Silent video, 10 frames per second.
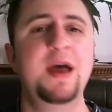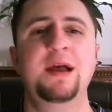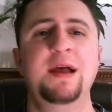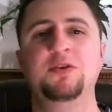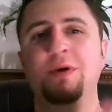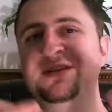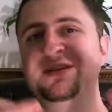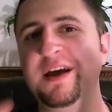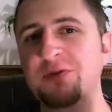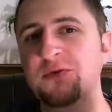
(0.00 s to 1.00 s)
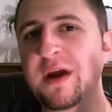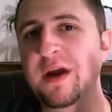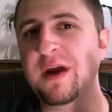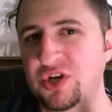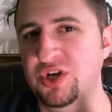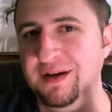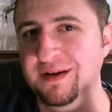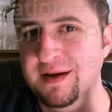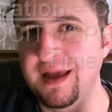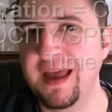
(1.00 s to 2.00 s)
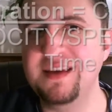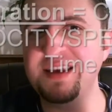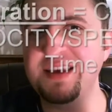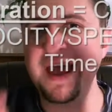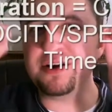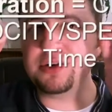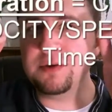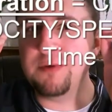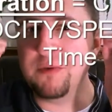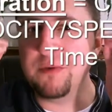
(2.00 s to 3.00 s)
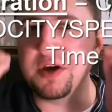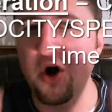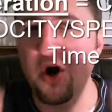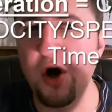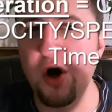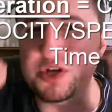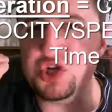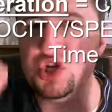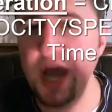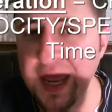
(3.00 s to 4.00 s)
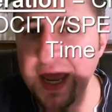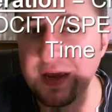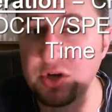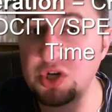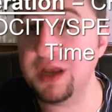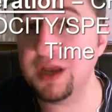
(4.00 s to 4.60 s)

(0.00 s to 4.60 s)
So acceleration is actually what we call a change in